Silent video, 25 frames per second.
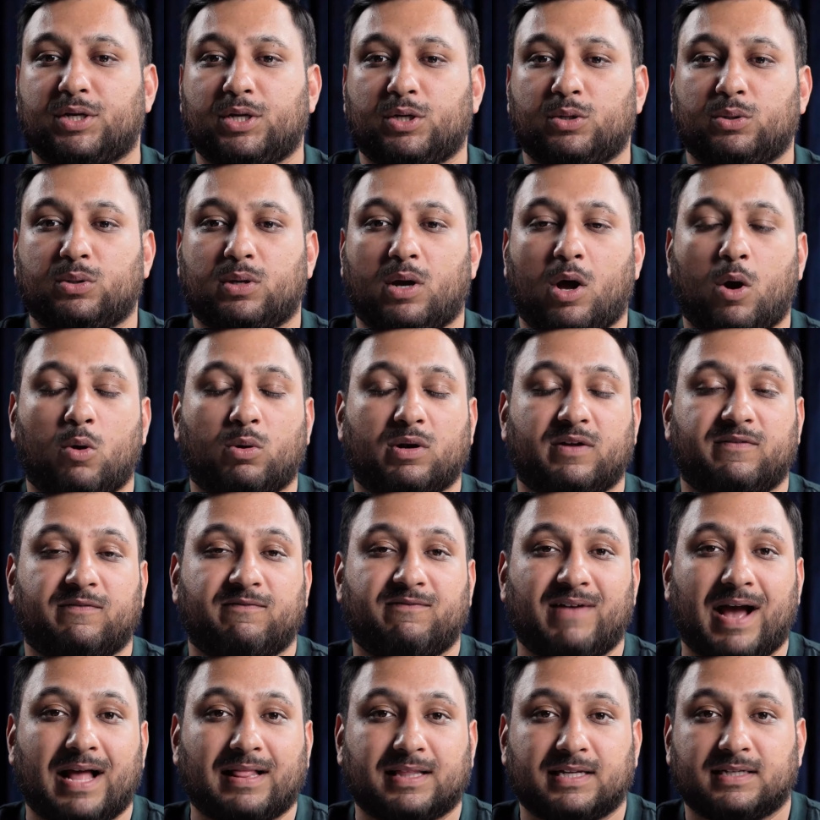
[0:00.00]
you hold a
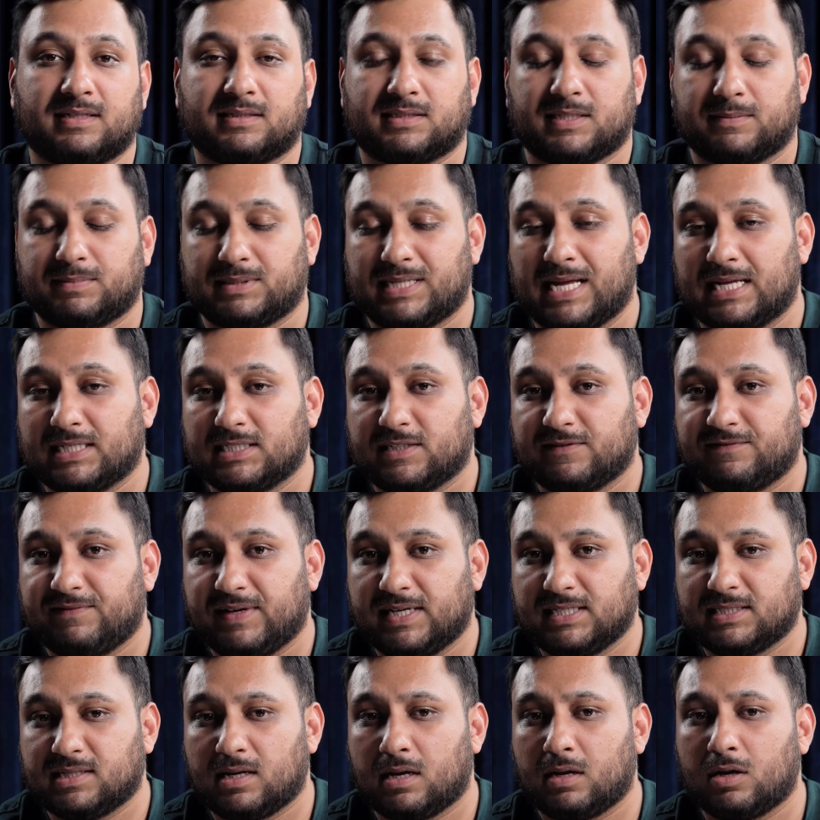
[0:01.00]
valid substantive
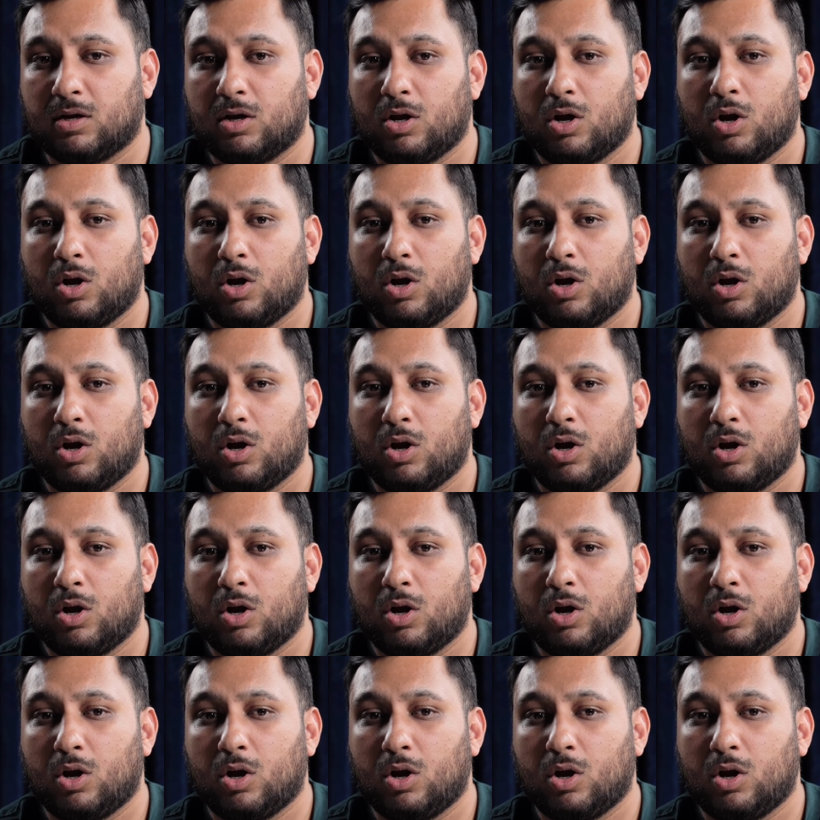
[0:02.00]
visa